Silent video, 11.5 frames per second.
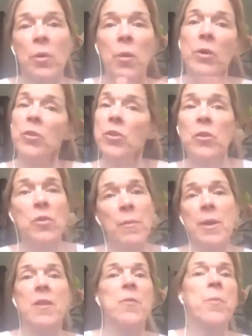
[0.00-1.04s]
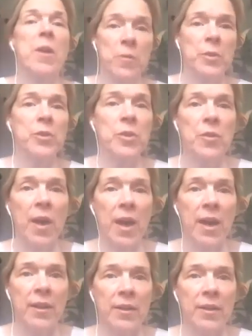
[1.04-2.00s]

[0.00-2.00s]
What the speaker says: we won't do so many sprays, we'll do that,